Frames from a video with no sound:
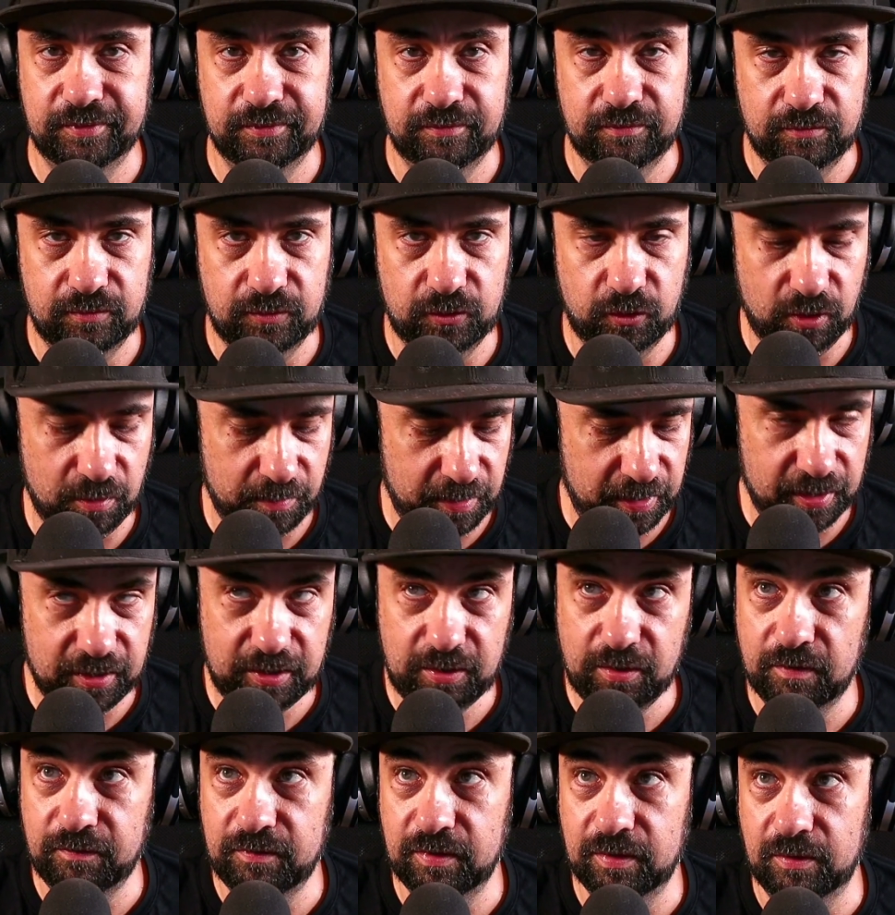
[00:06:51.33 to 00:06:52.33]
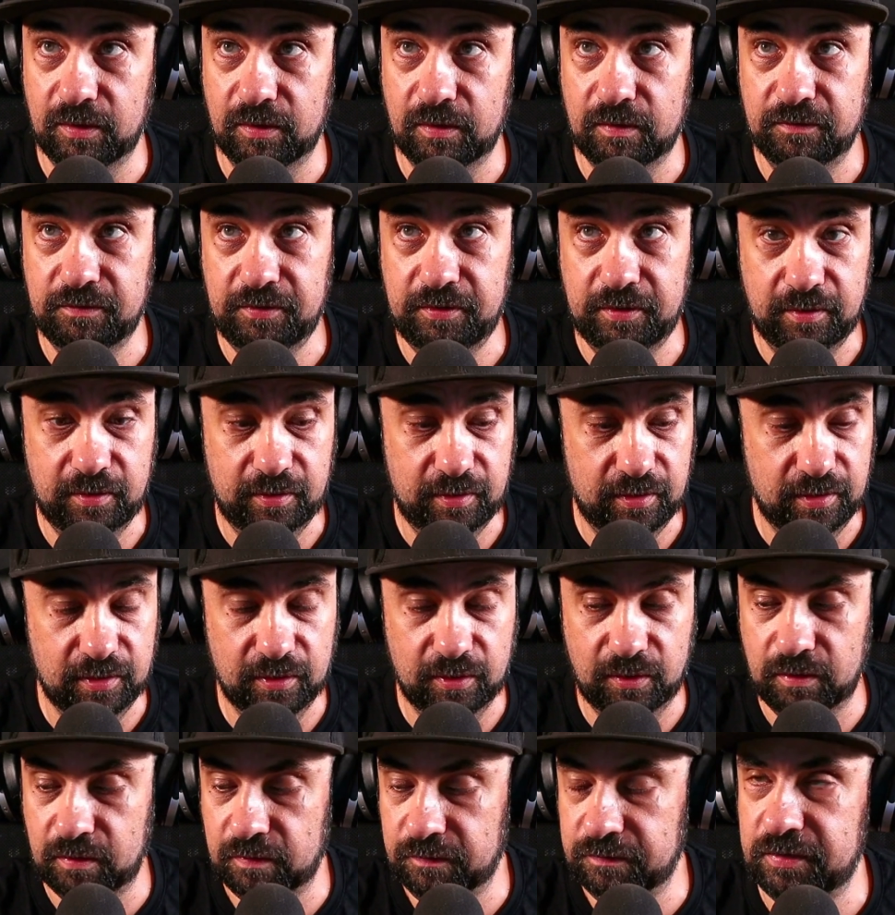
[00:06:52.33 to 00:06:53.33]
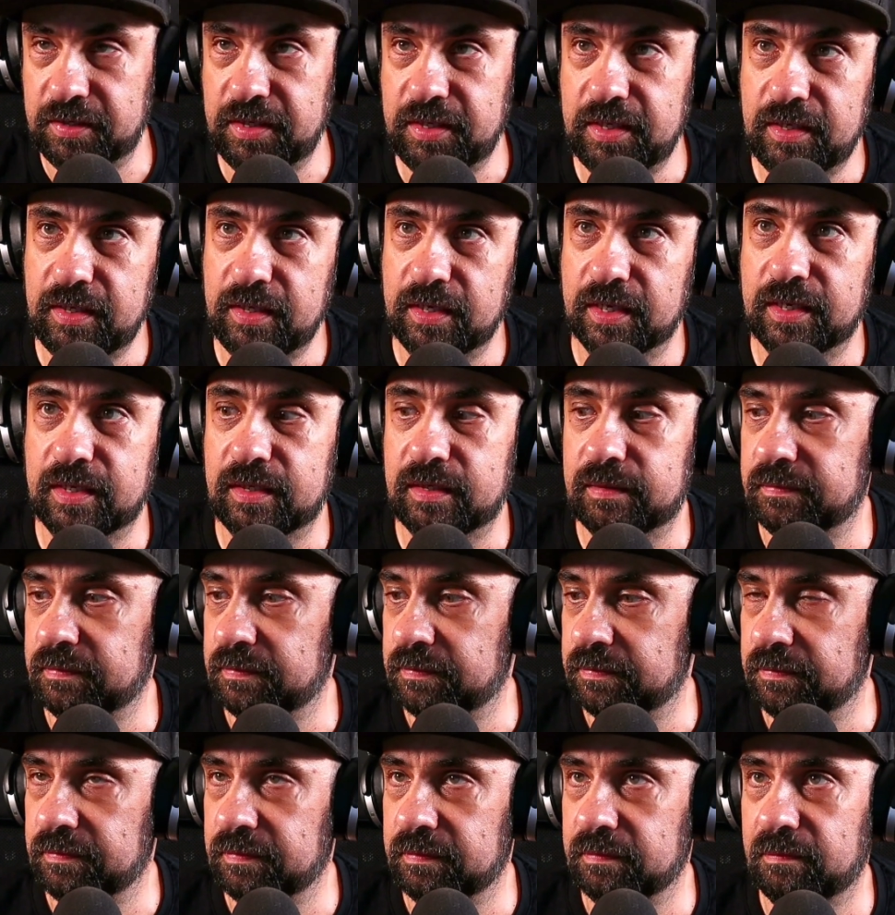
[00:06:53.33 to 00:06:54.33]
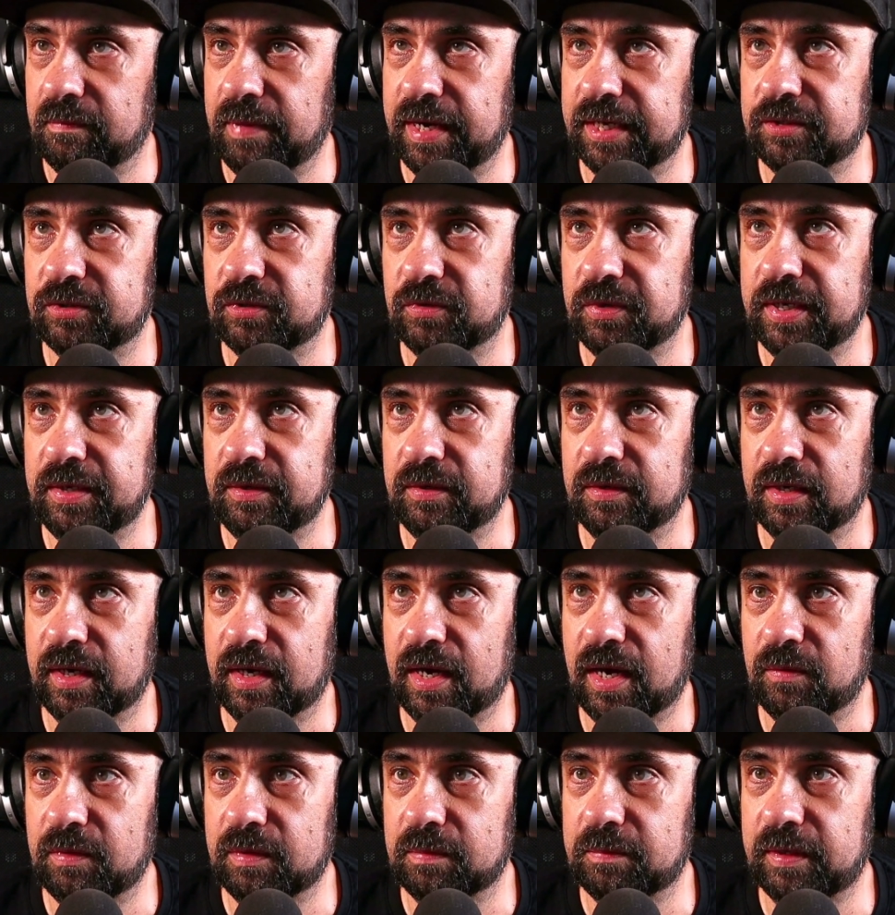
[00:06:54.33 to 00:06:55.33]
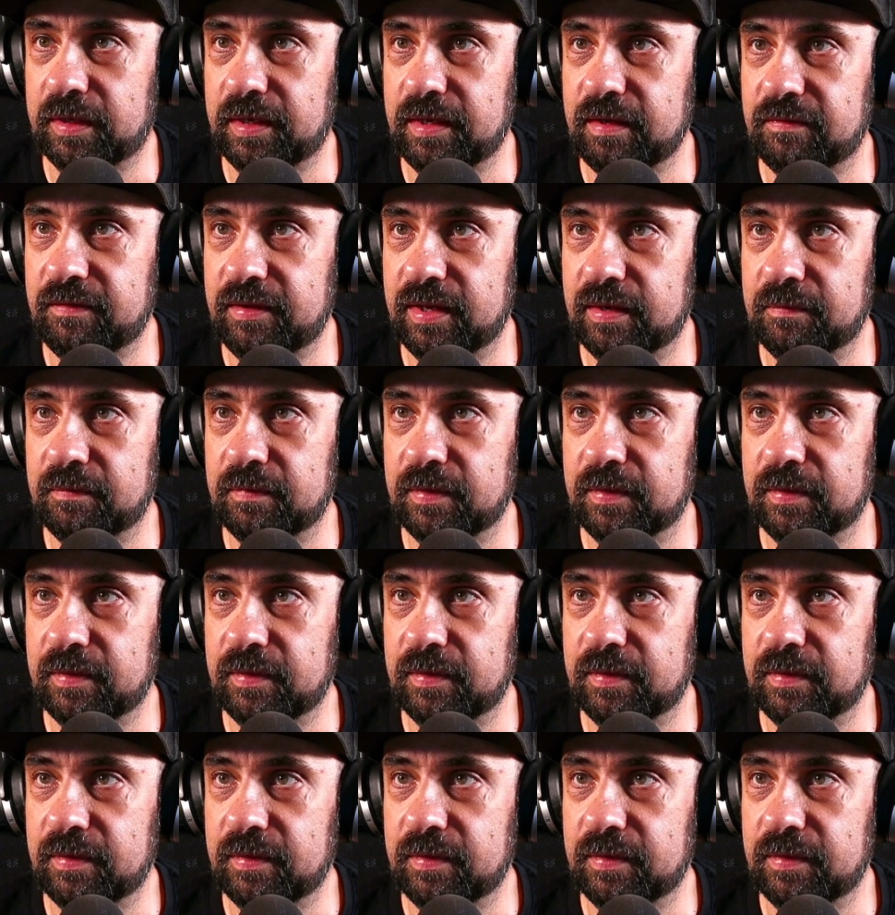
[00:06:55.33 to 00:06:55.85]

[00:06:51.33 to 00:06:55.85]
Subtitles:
durability of the battery. I will believe them.